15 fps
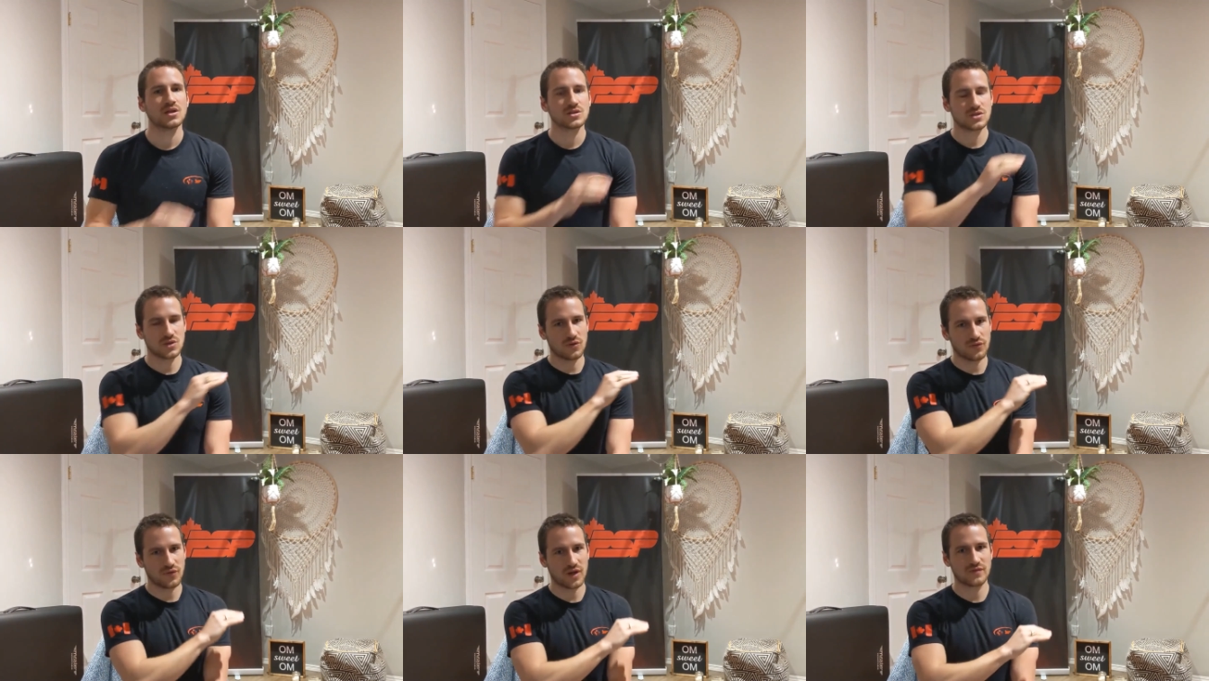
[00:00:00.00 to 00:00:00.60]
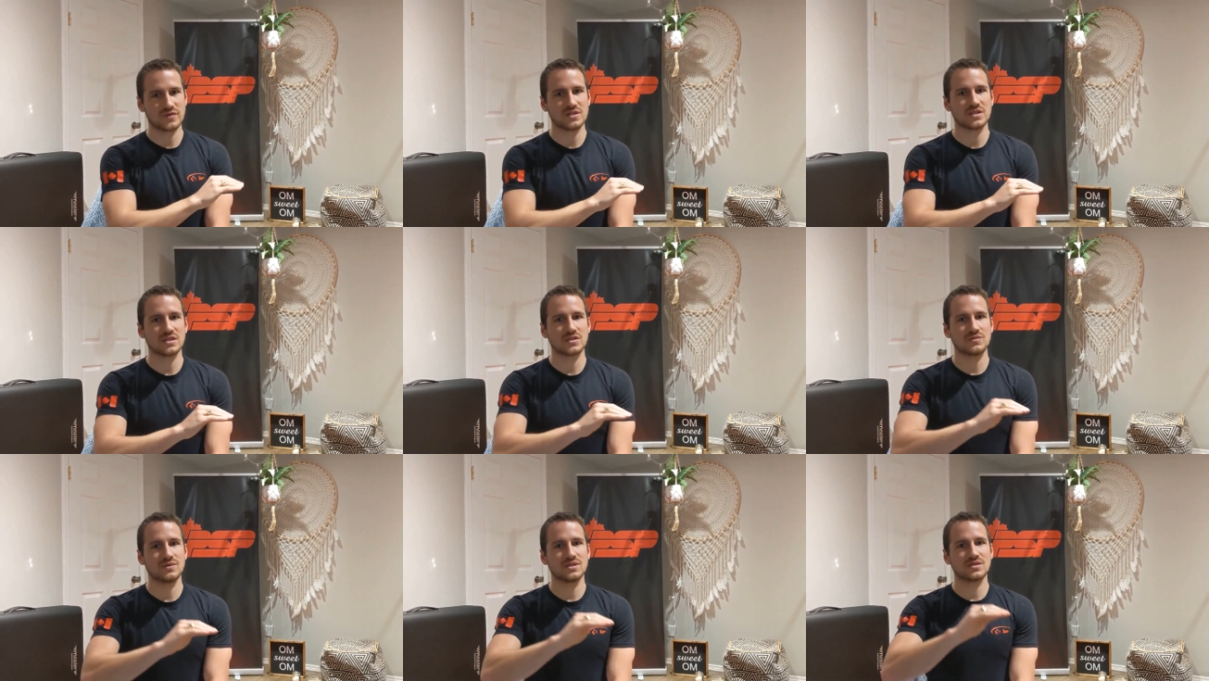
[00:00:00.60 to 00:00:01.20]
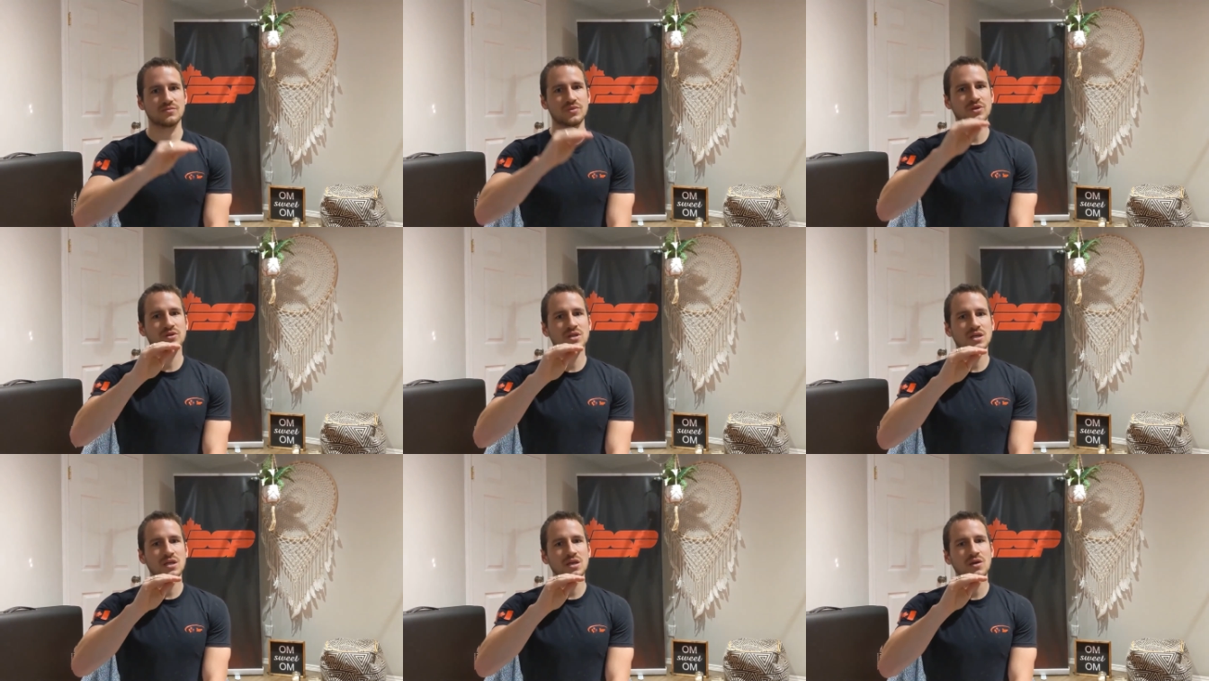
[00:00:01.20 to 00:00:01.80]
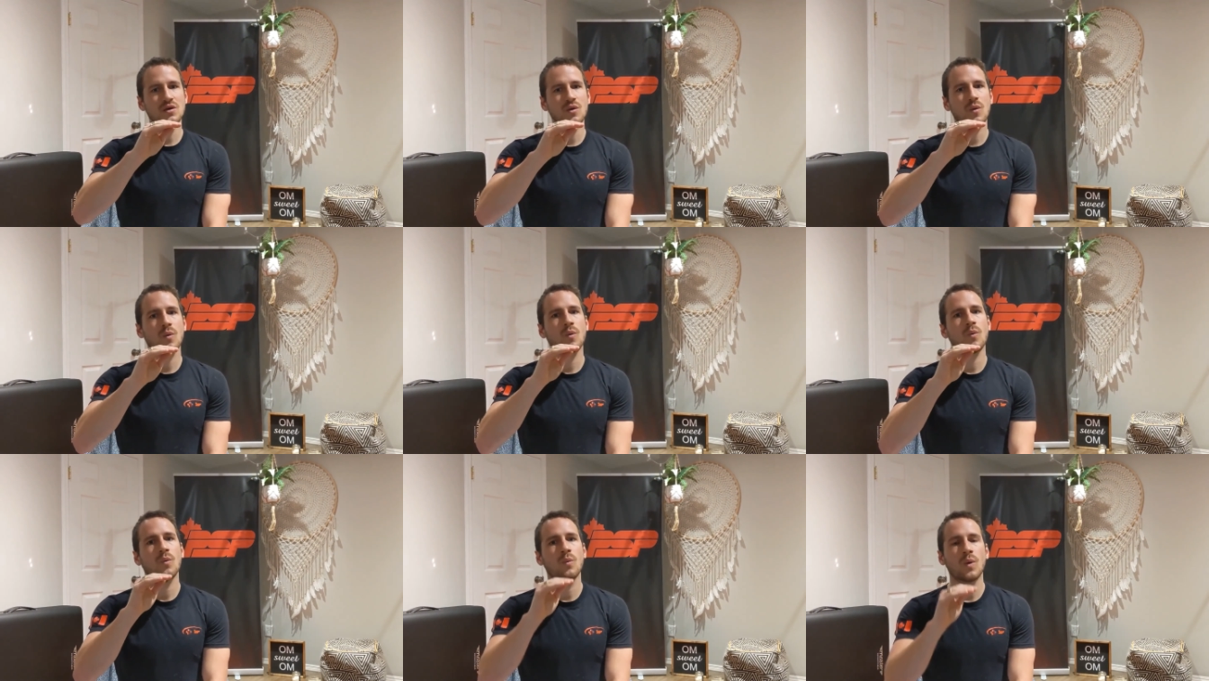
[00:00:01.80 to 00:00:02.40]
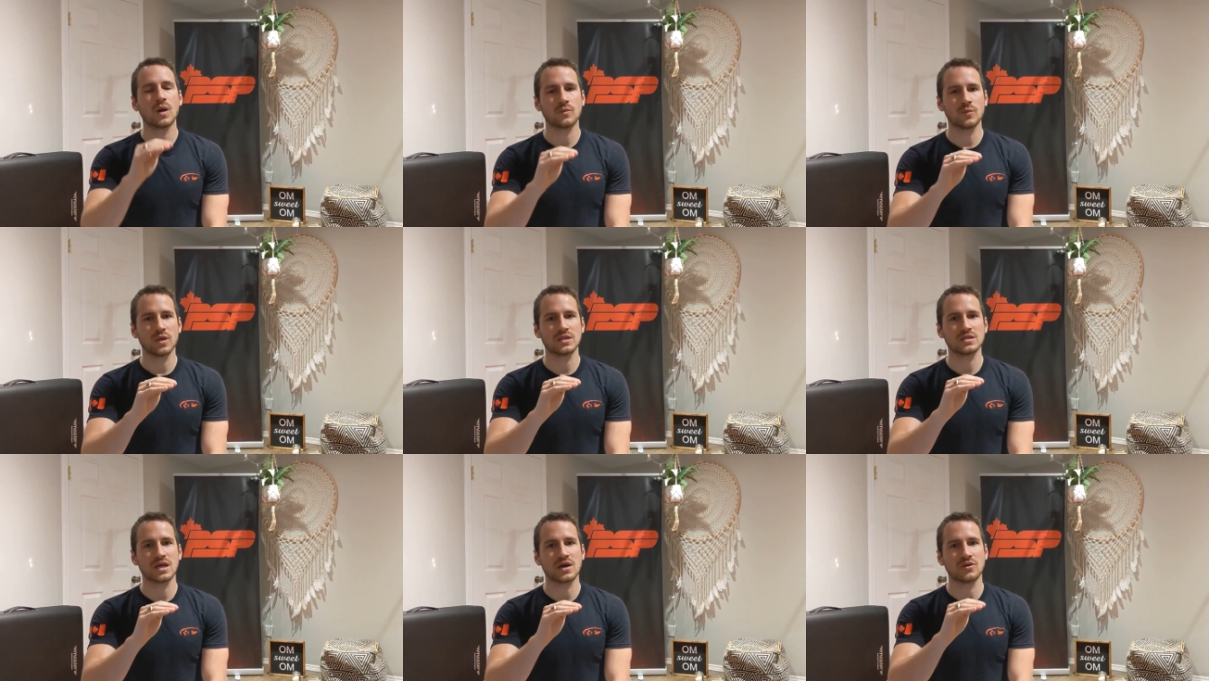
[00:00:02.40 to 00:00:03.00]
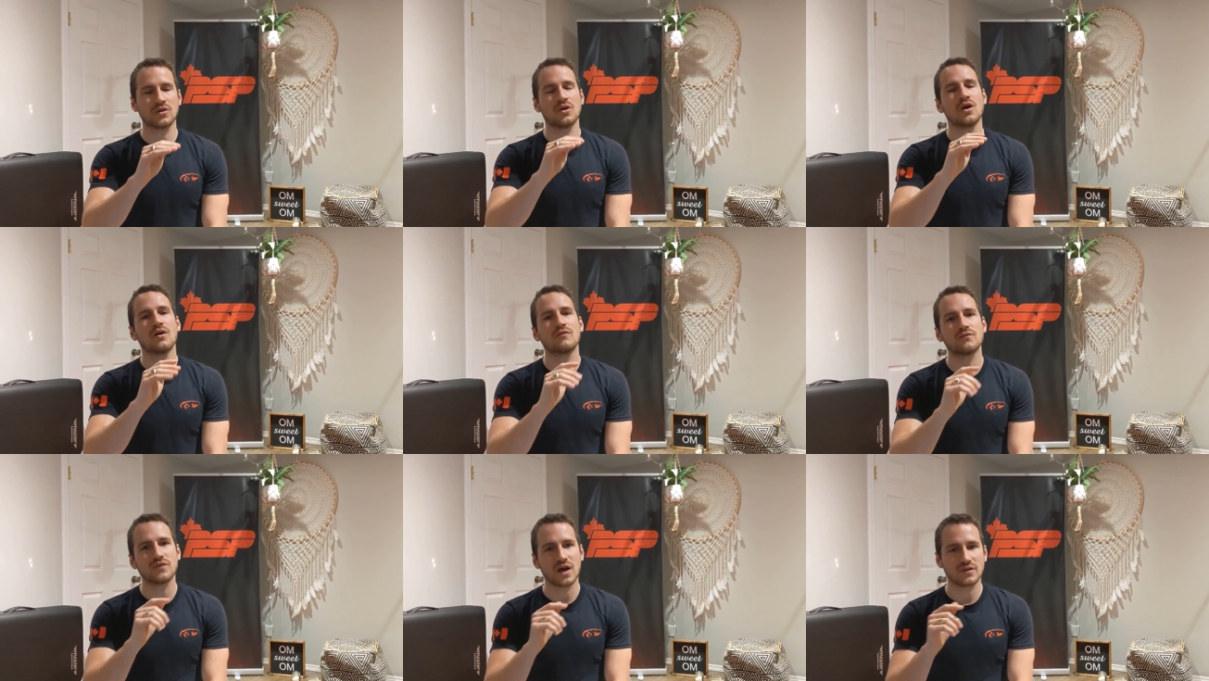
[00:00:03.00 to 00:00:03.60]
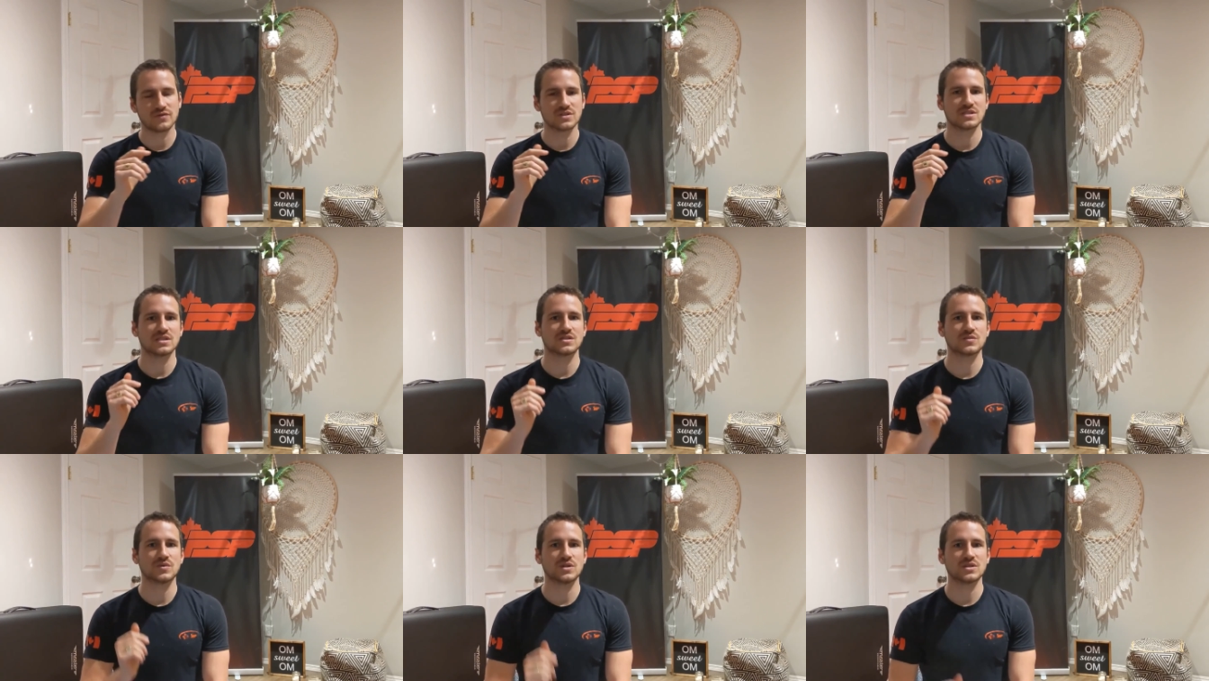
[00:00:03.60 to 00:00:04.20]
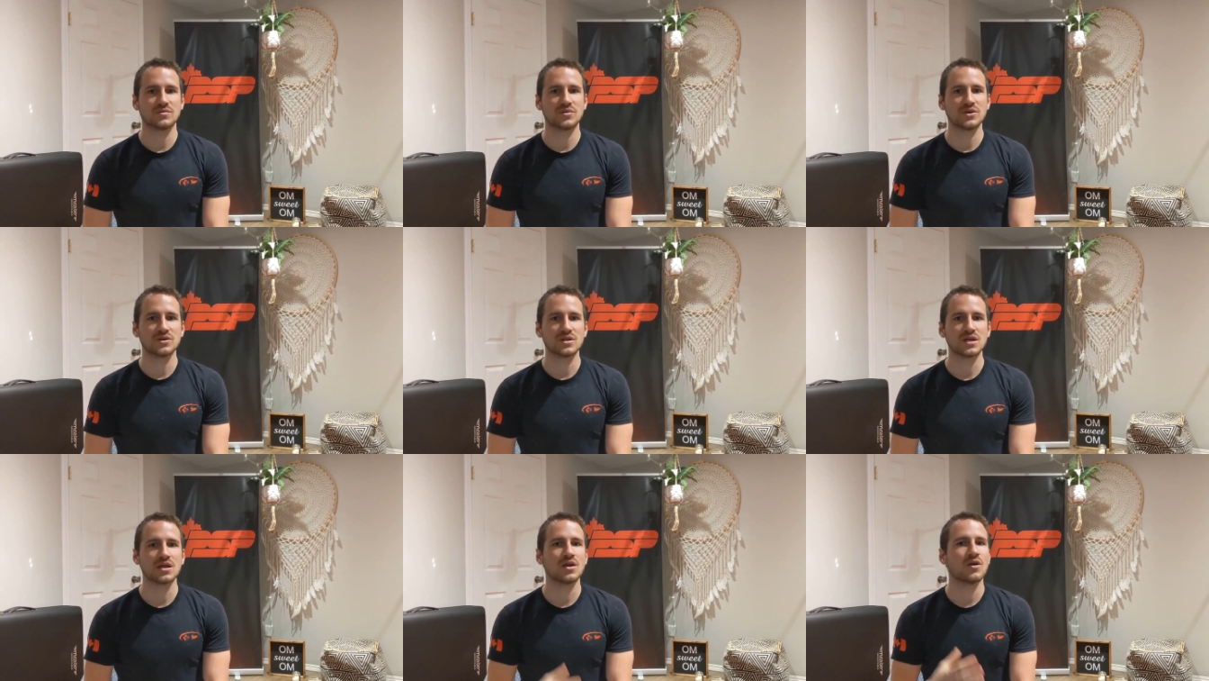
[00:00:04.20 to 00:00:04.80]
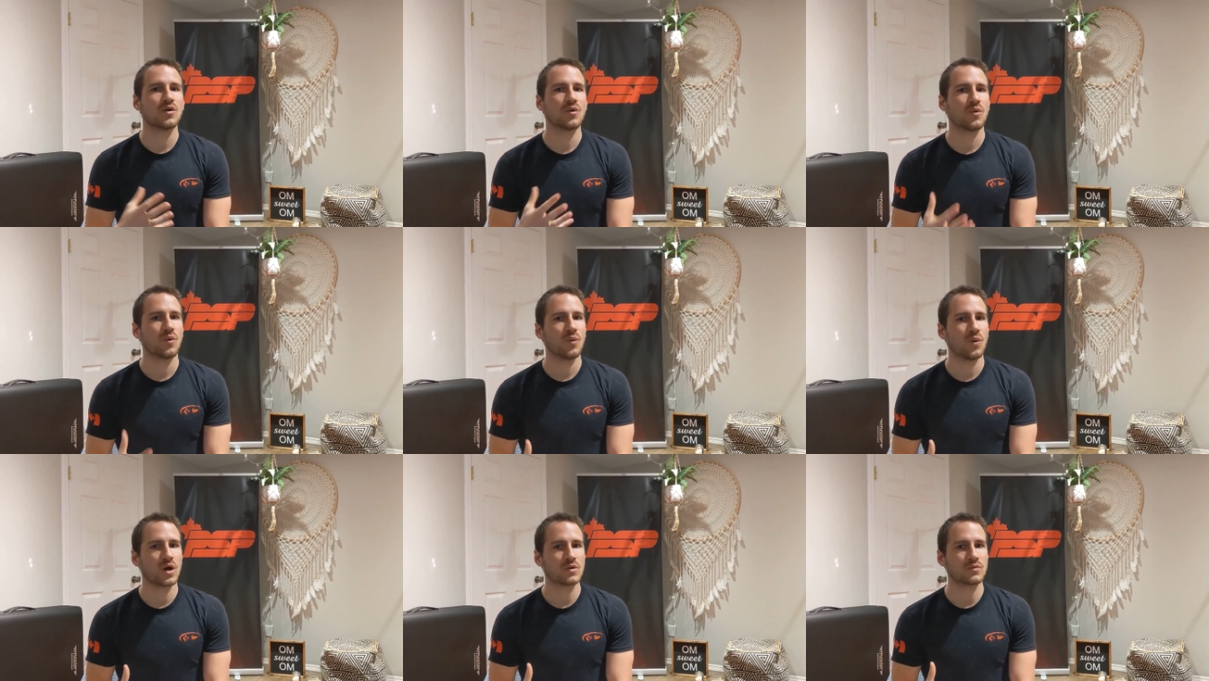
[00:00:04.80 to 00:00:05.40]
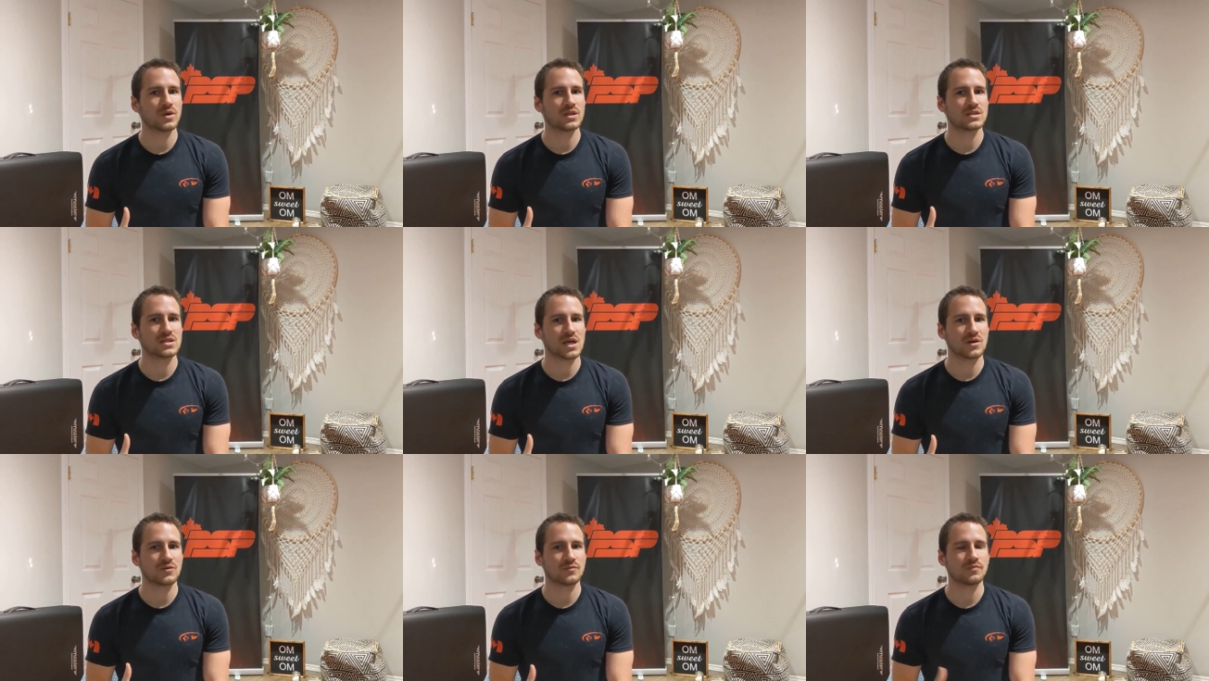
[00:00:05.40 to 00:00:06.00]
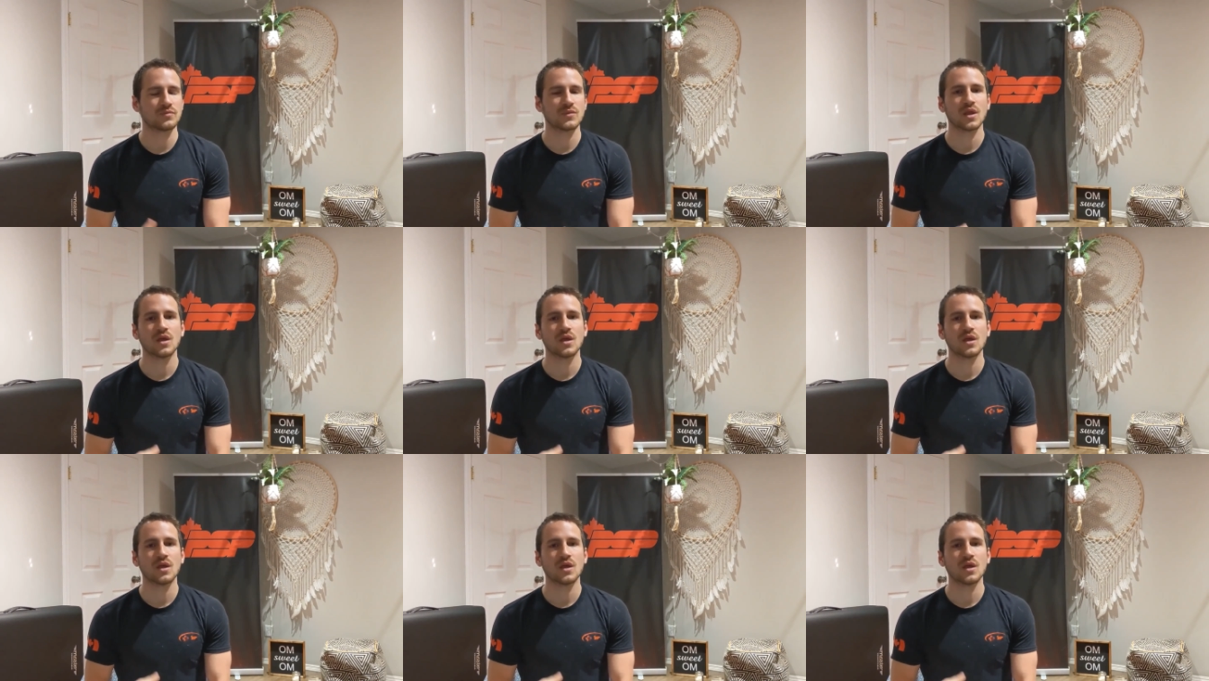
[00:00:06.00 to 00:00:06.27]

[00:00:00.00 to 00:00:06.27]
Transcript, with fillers: So five to six weeks of building, one week down. Five to six weeks of building, one week down.